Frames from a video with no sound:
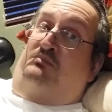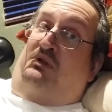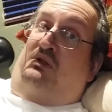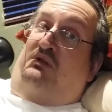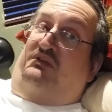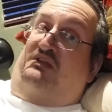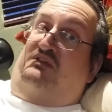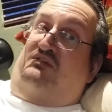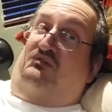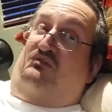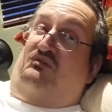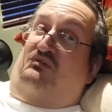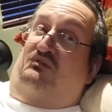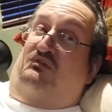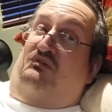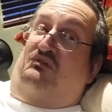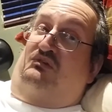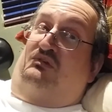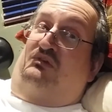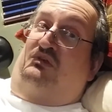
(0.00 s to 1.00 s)
buildings,
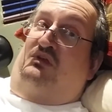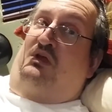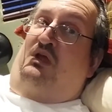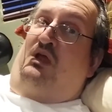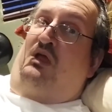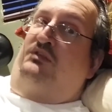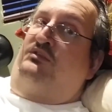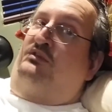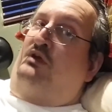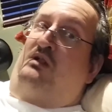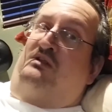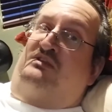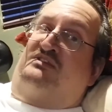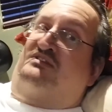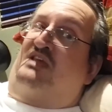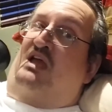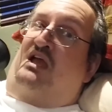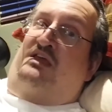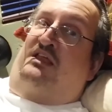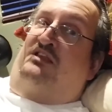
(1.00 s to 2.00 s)
don't
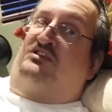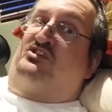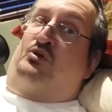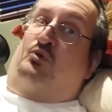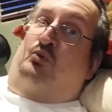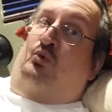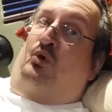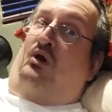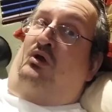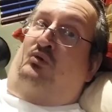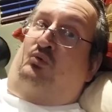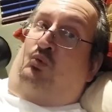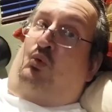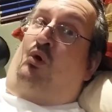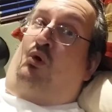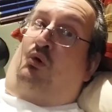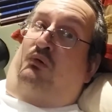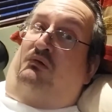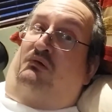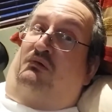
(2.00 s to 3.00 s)
say that you weren't
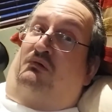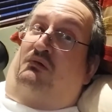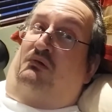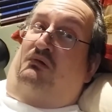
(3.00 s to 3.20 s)
warned.